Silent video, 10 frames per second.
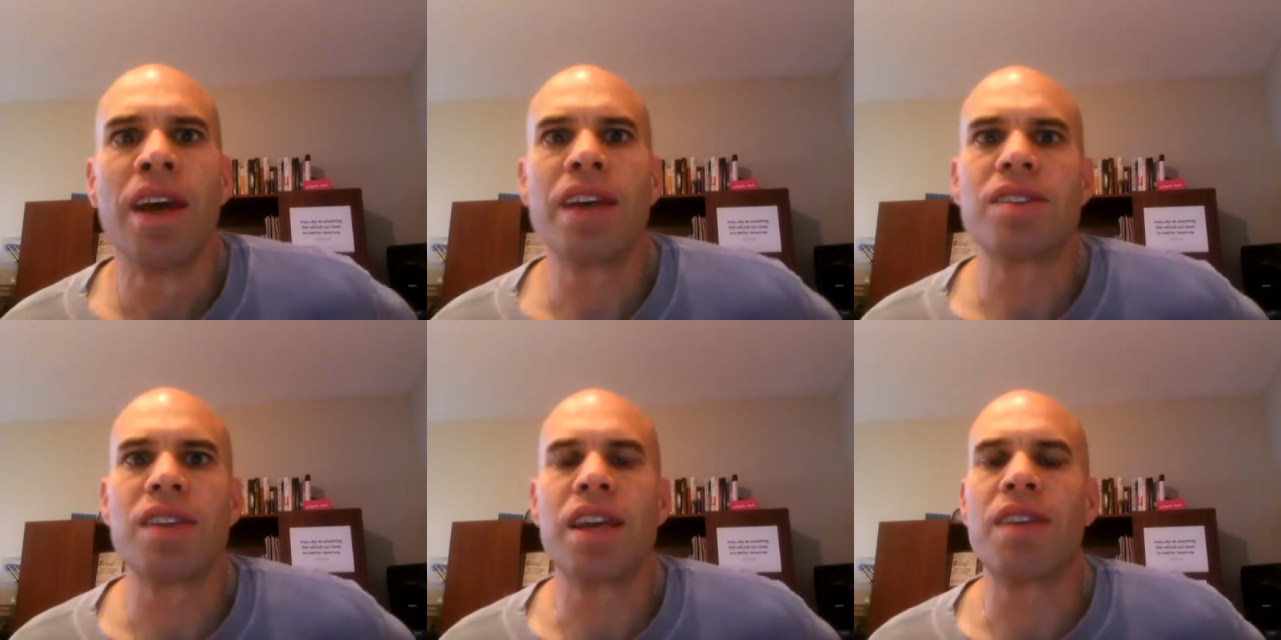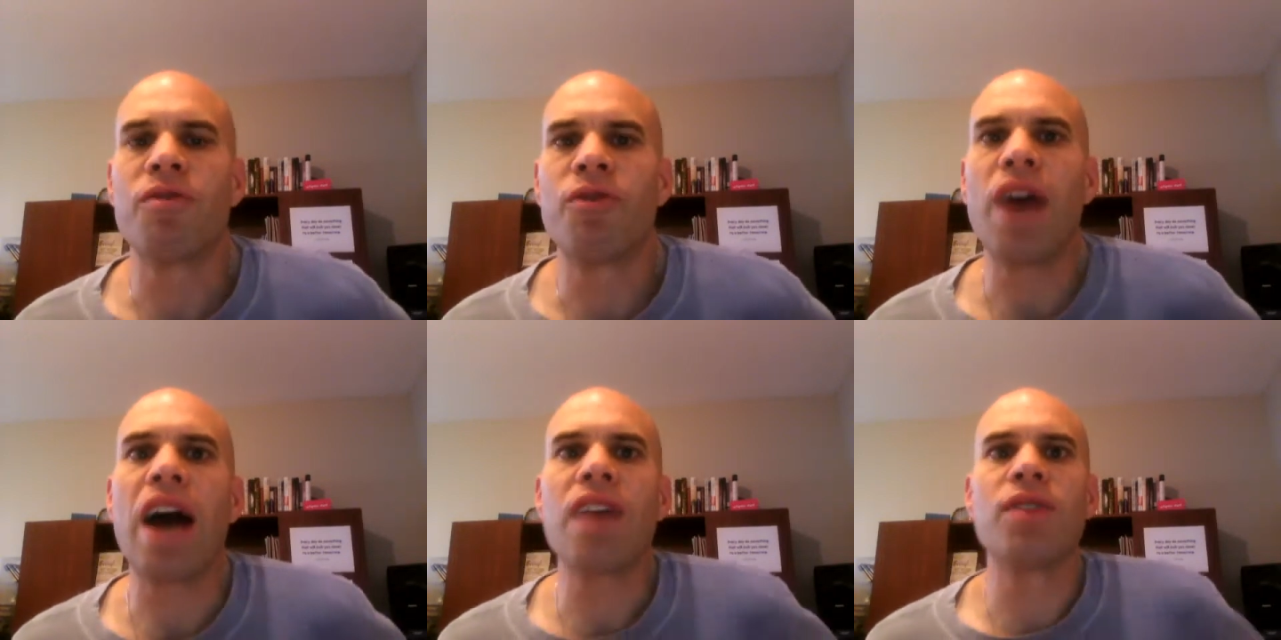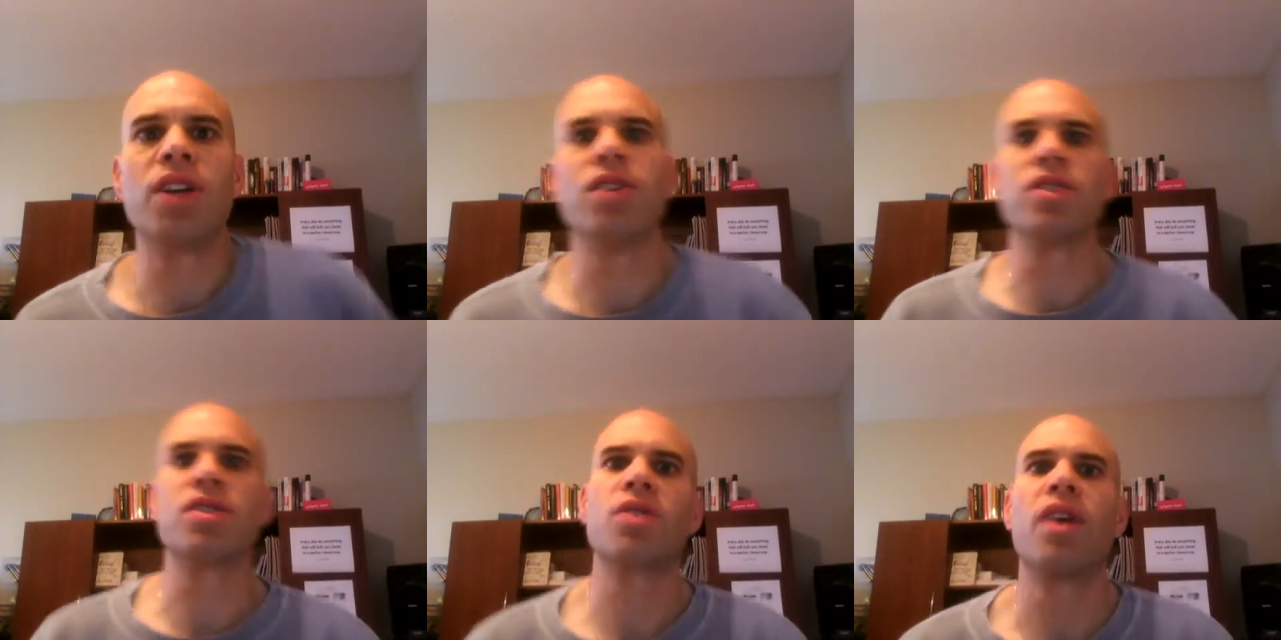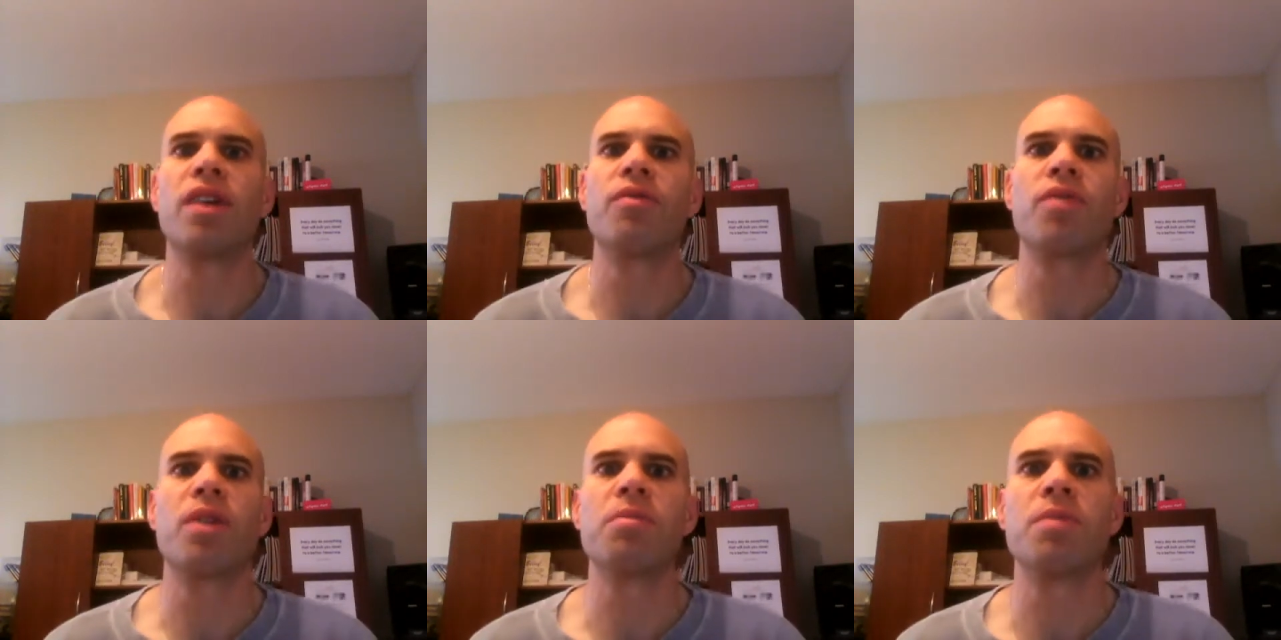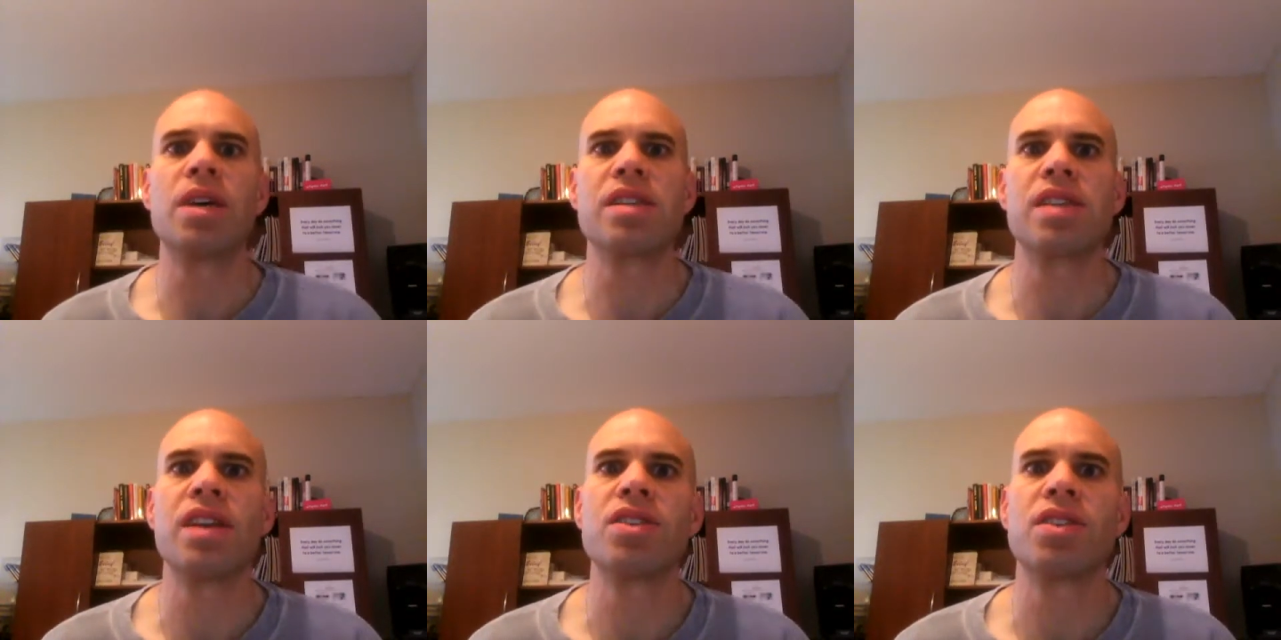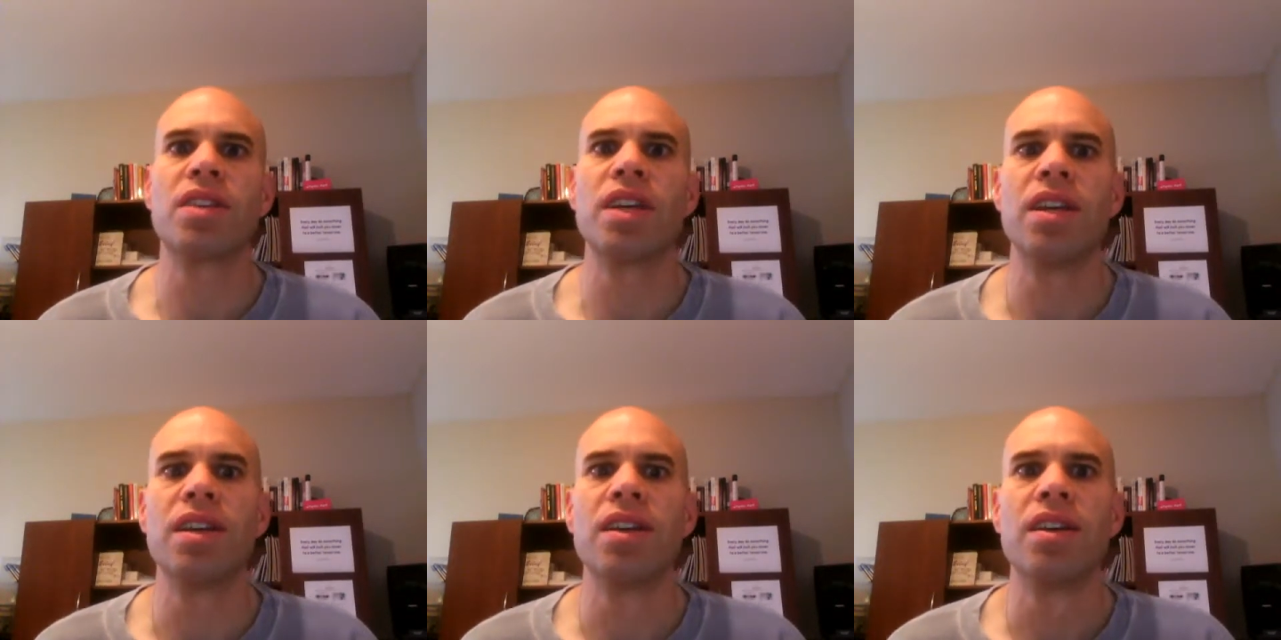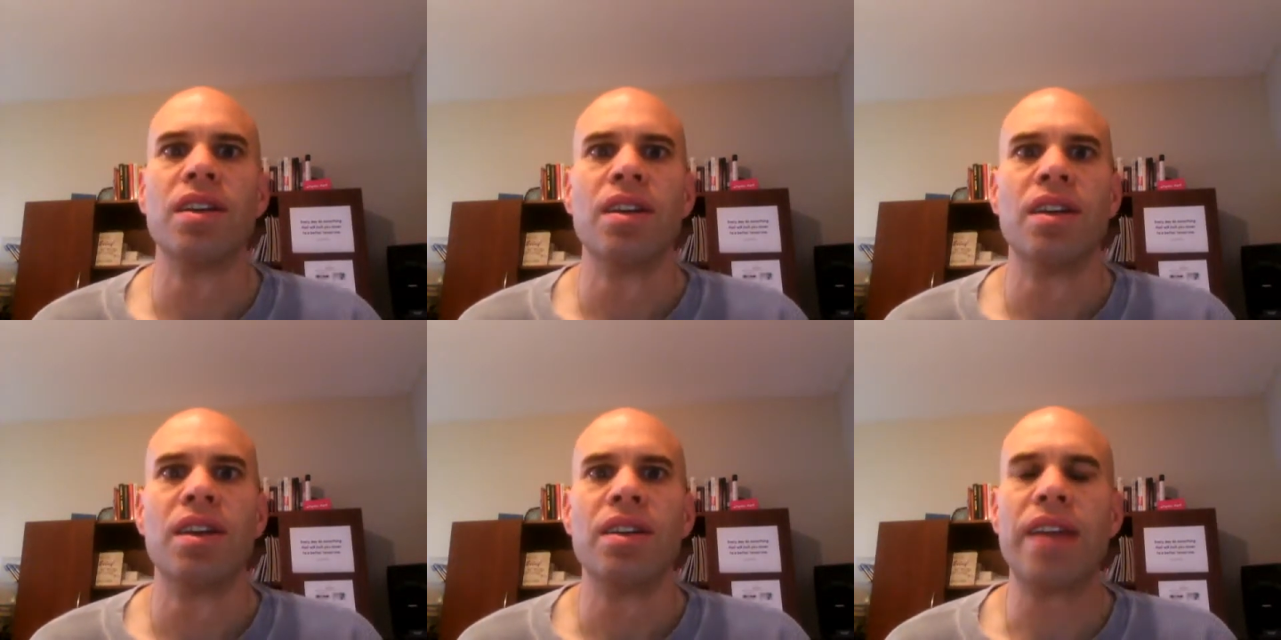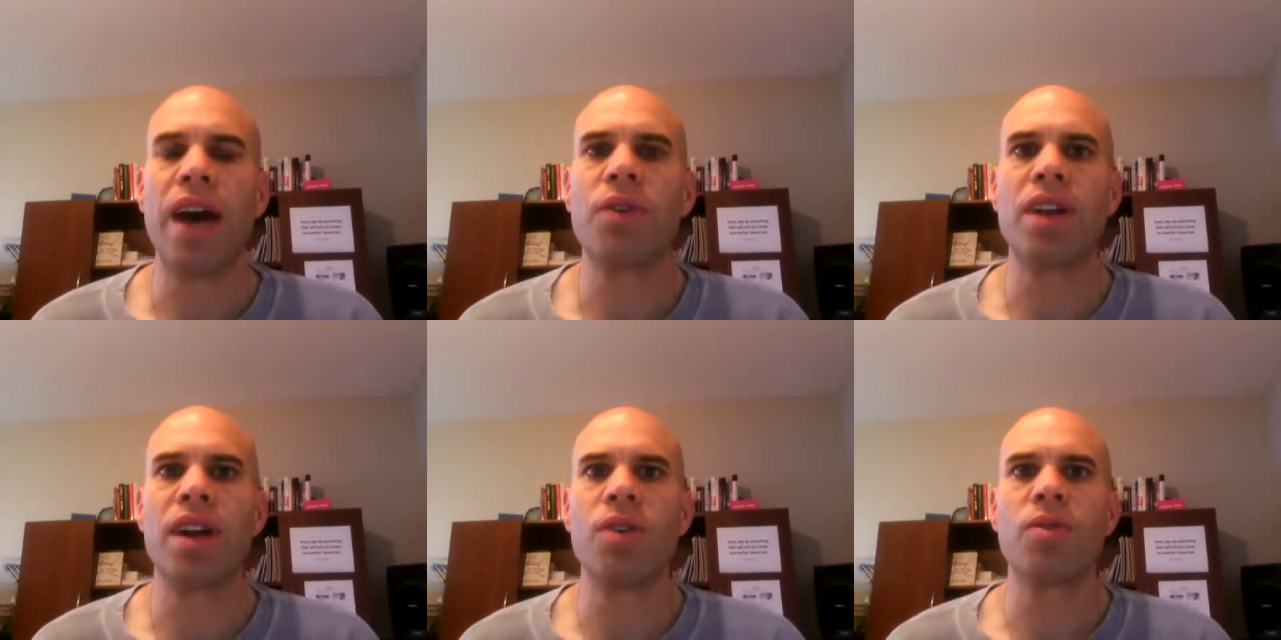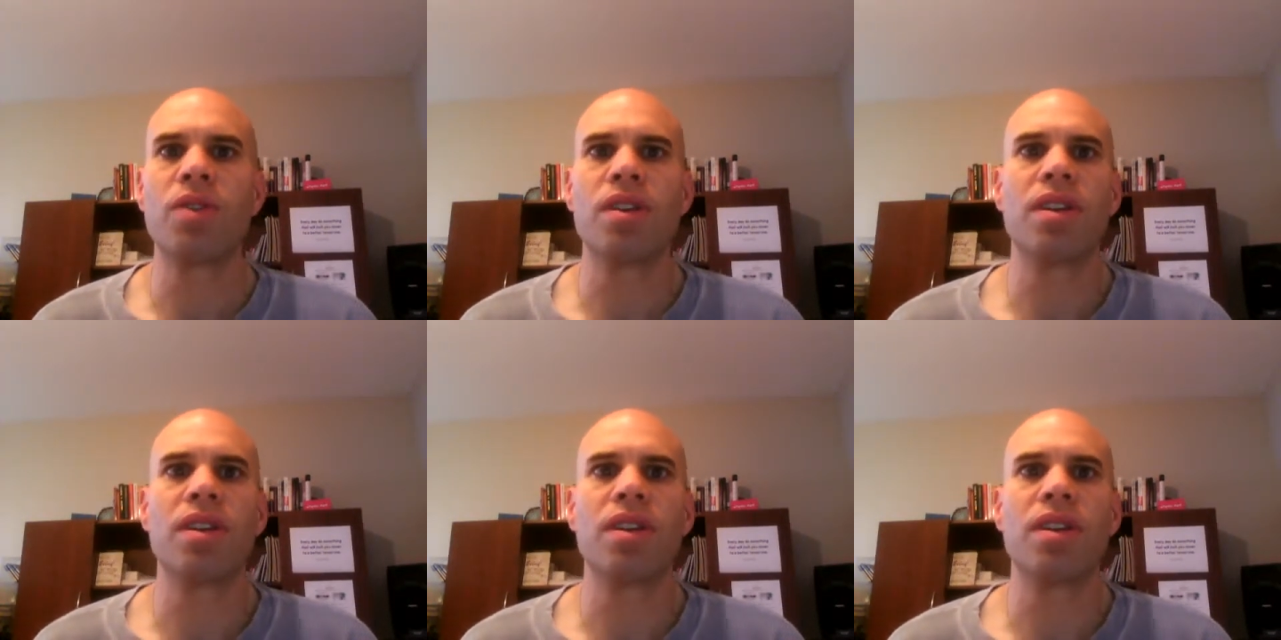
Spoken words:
Has in 5 years has gone from essentially down and out,